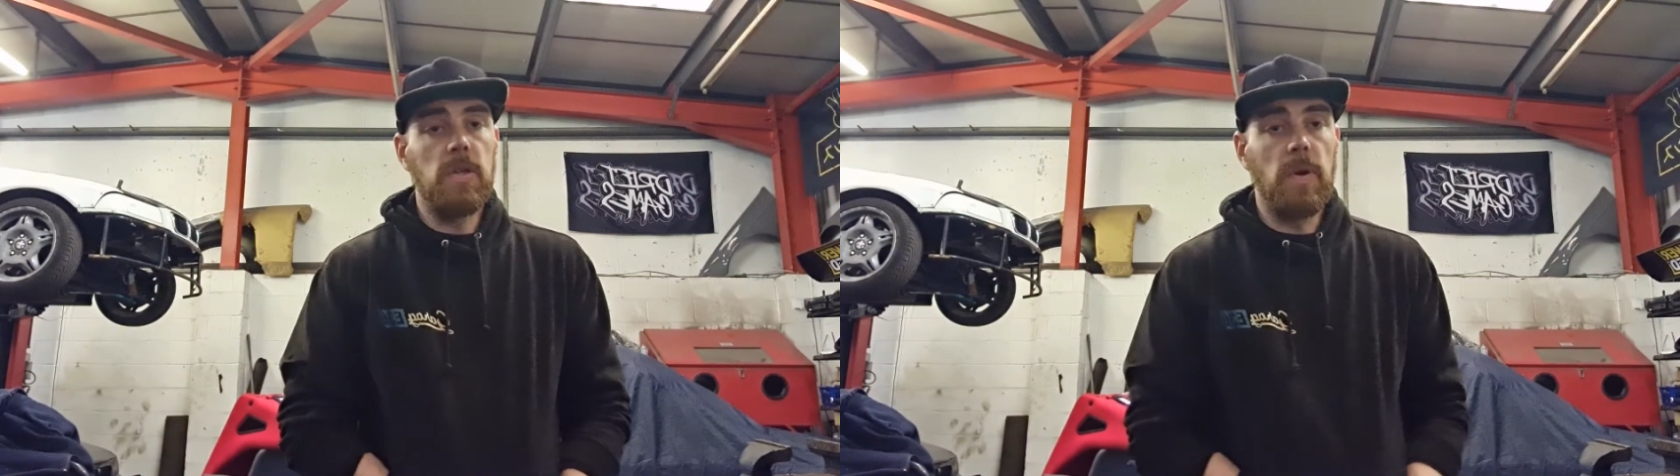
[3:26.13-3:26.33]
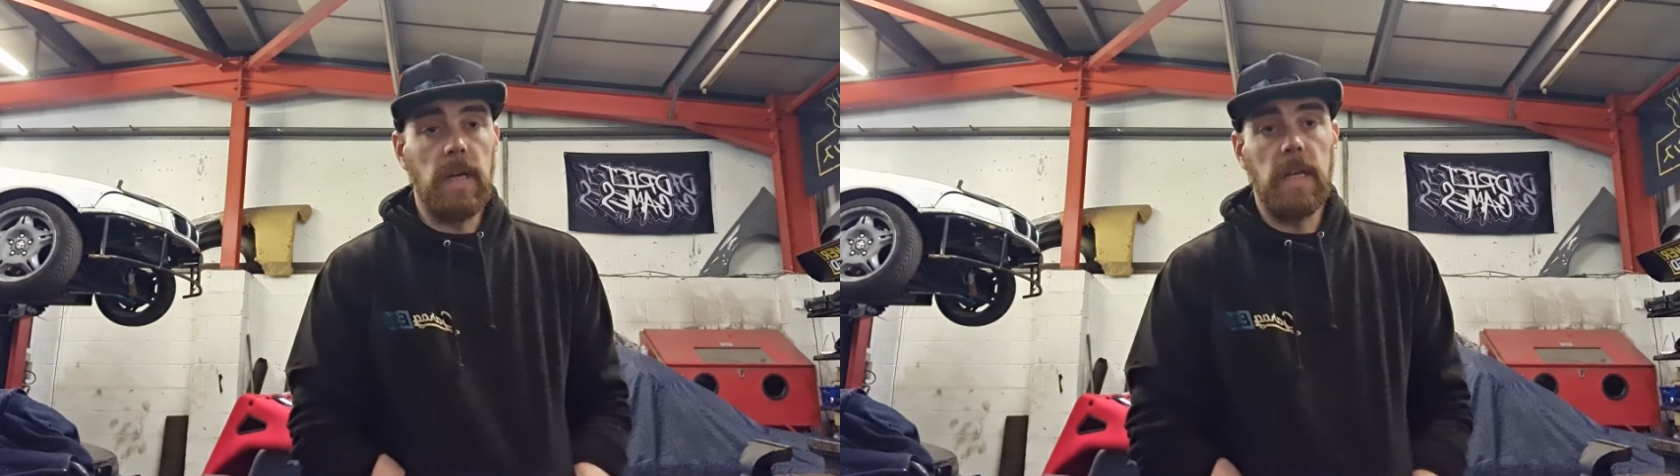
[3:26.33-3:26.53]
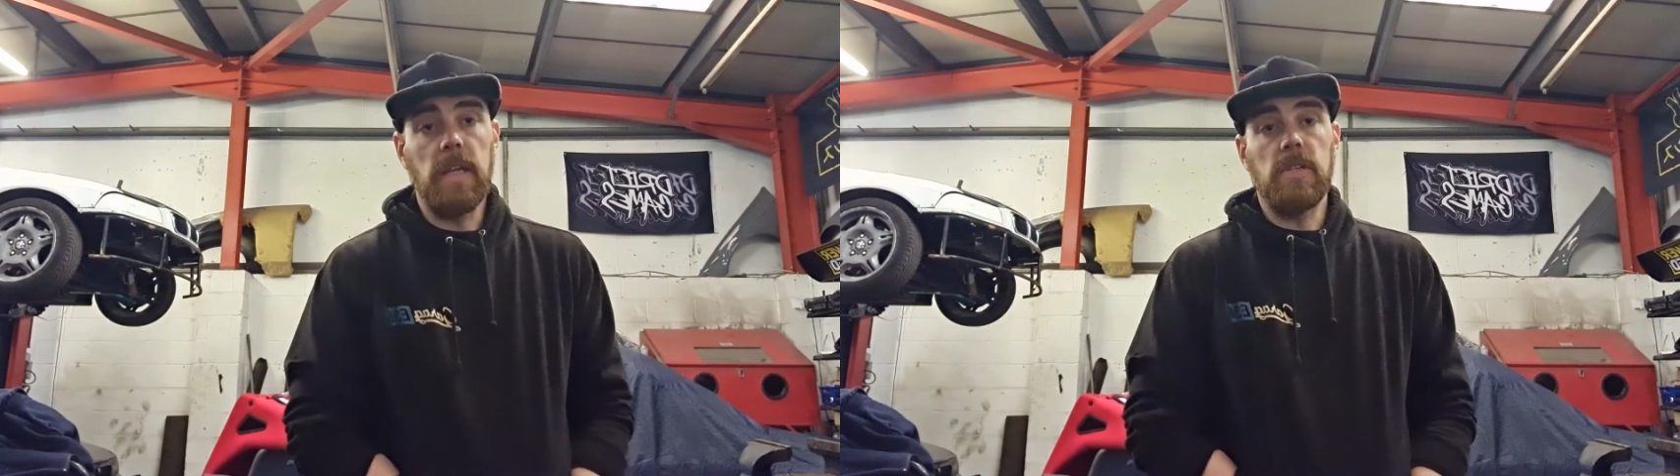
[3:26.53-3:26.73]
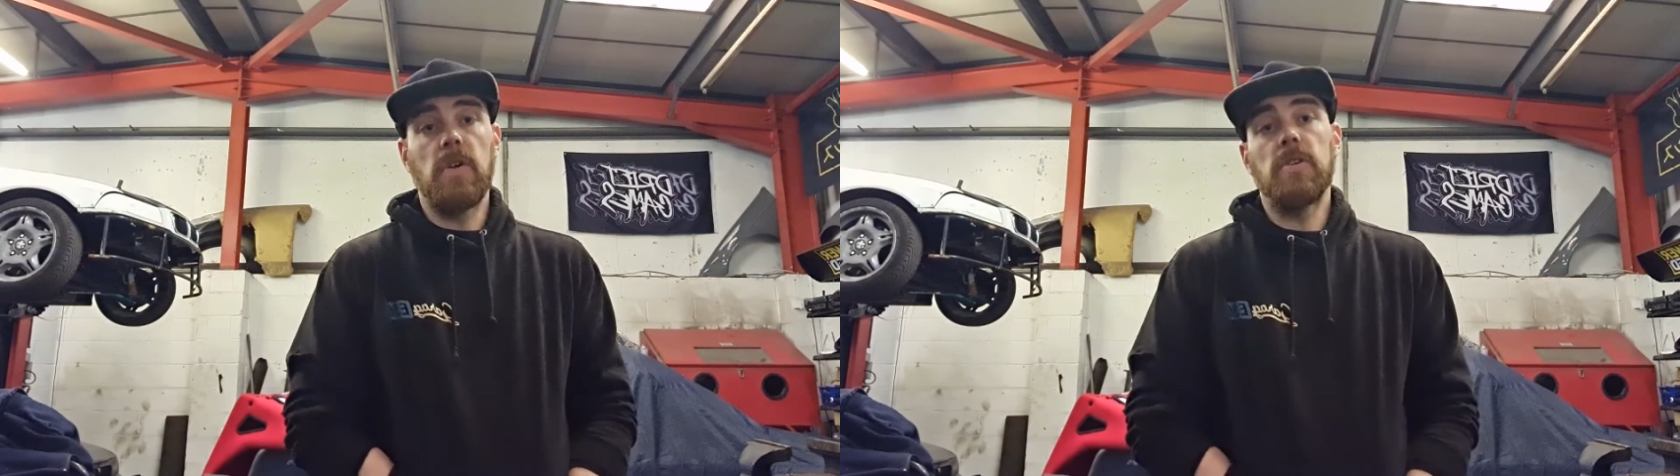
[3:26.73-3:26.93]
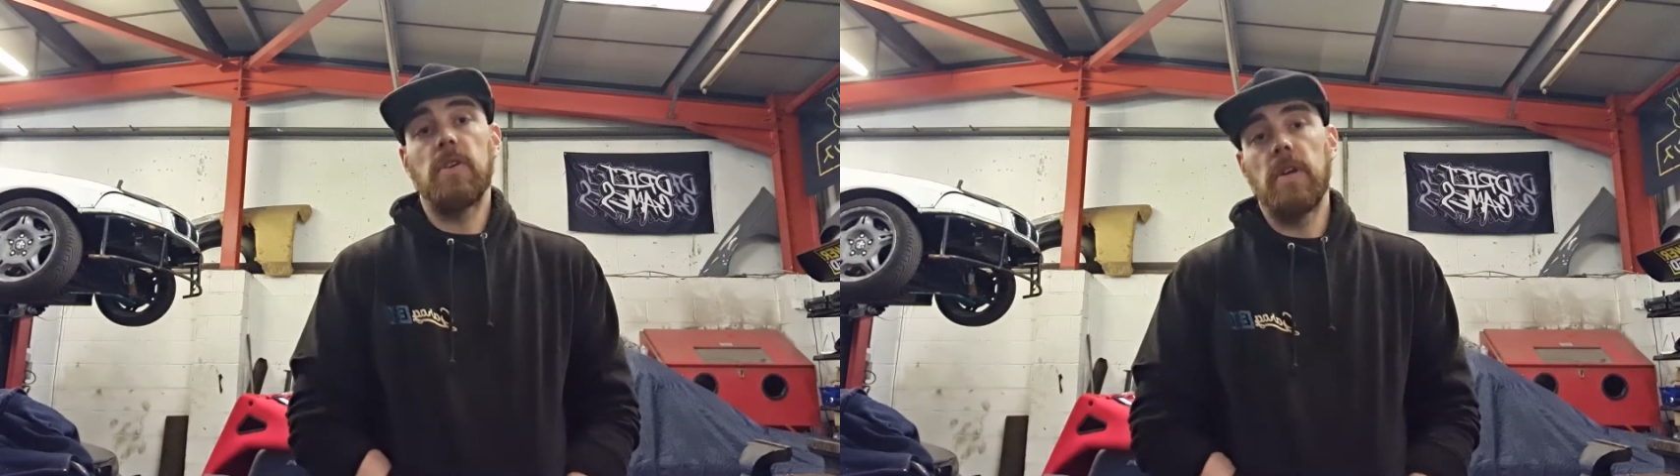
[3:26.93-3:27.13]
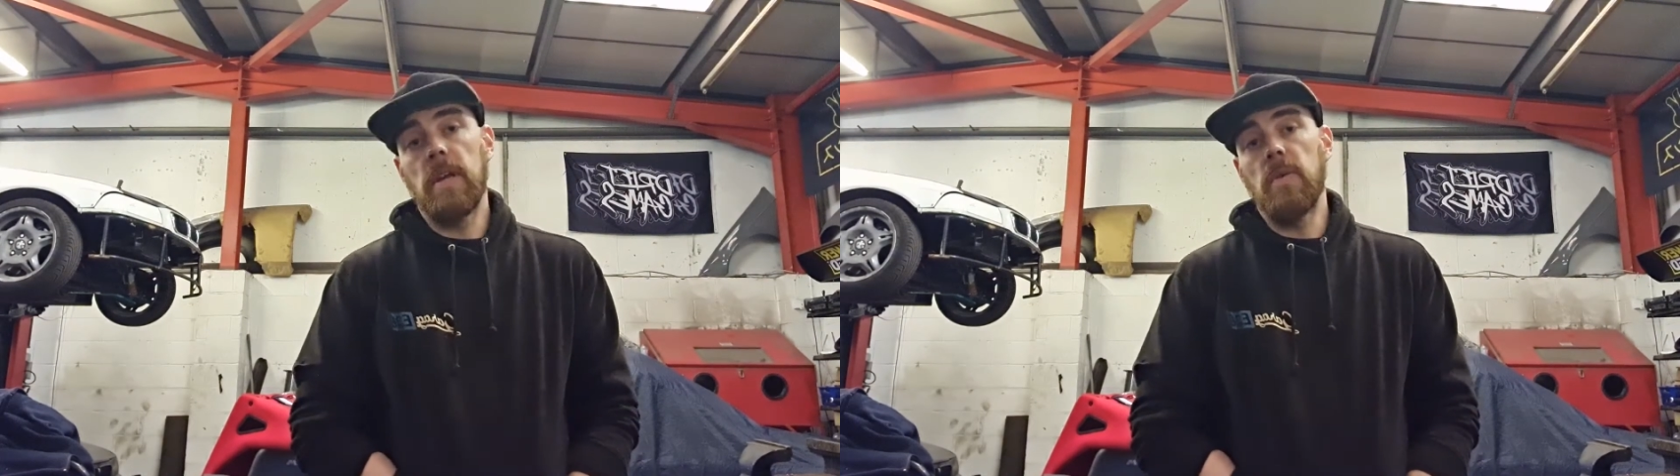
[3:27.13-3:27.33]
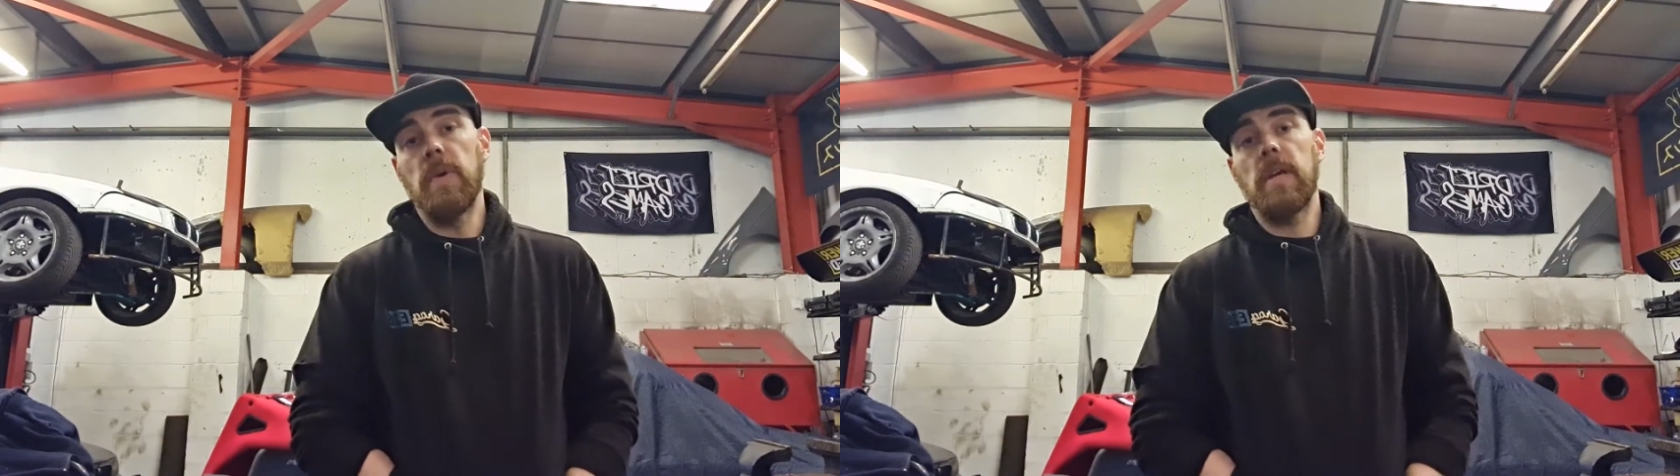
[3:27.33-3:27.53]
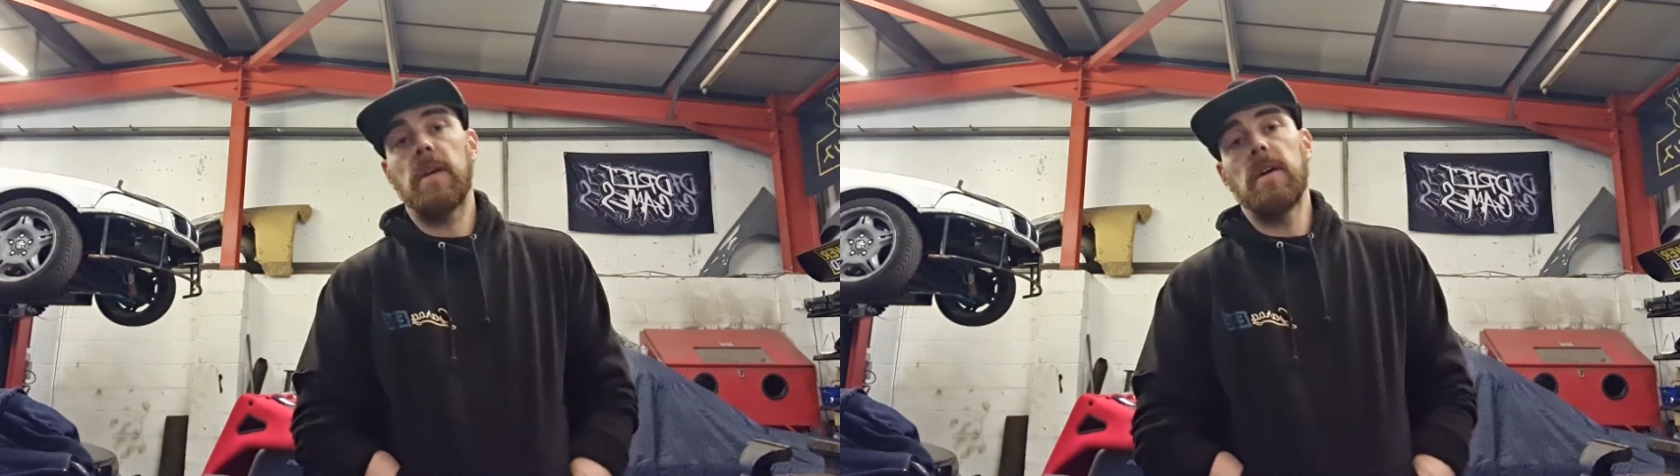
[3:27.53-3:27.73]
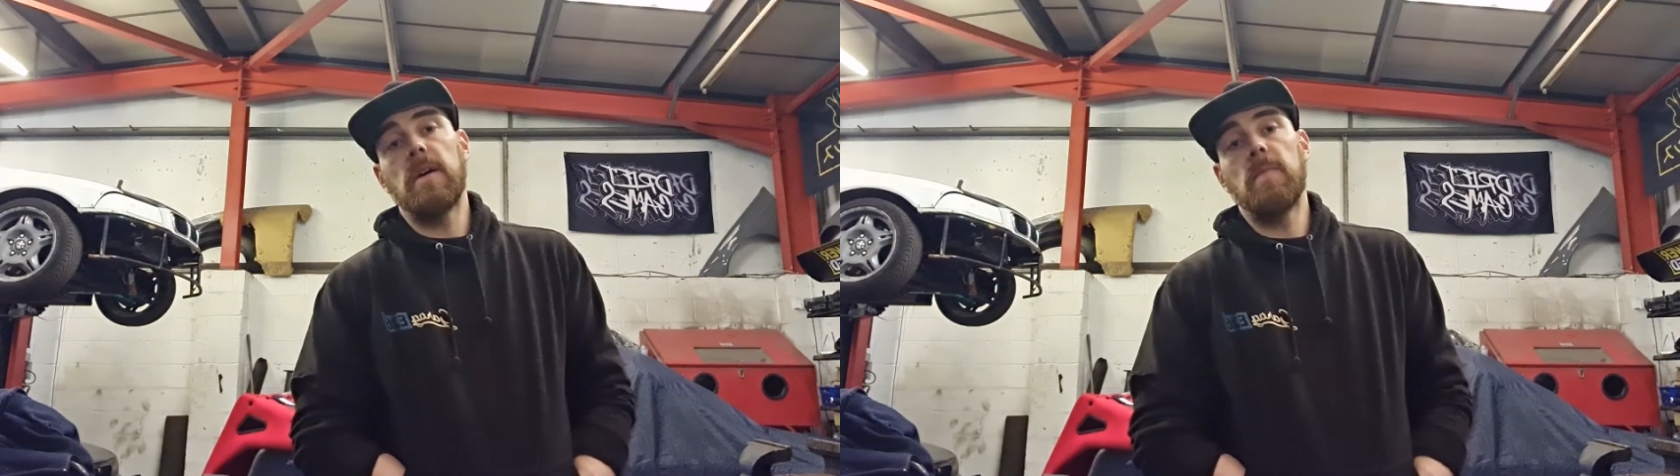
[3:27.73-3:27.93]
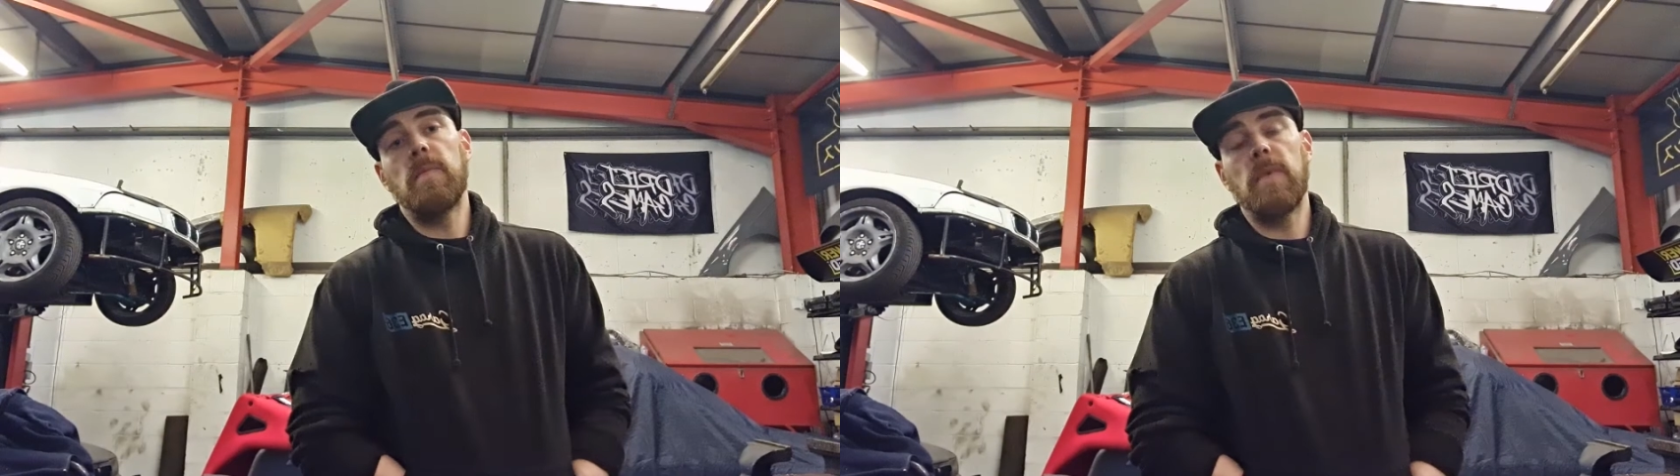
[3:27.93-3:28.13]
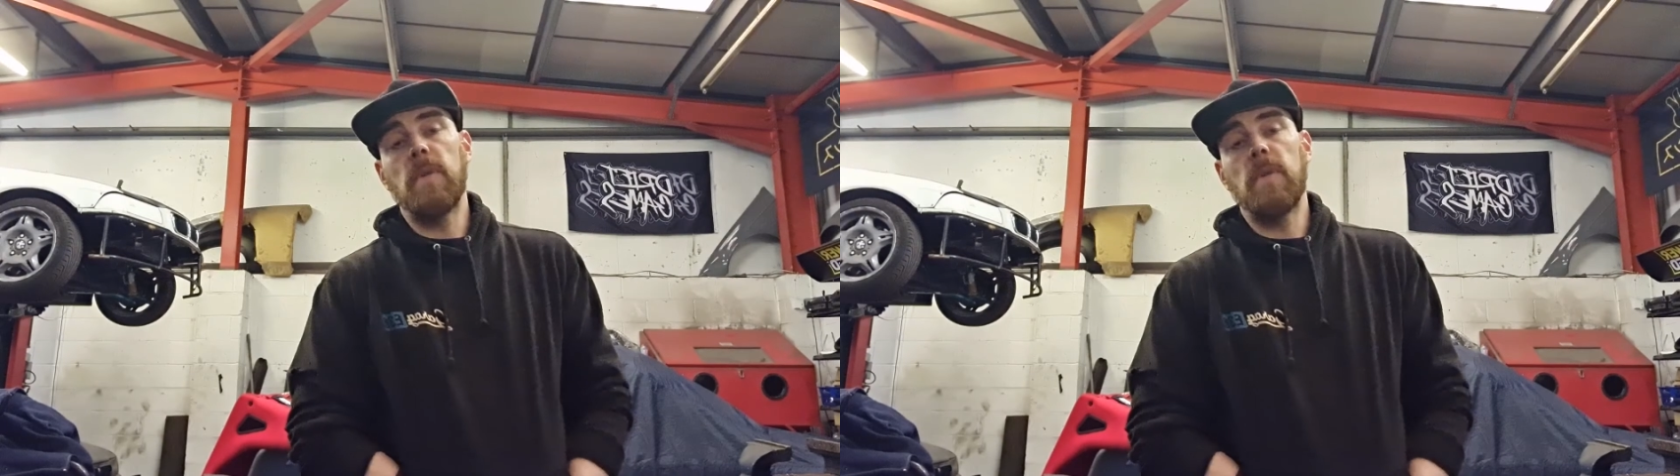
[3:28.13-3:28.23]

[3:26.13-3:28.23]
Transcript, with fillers: so I'll get the exhaust on it in the week um,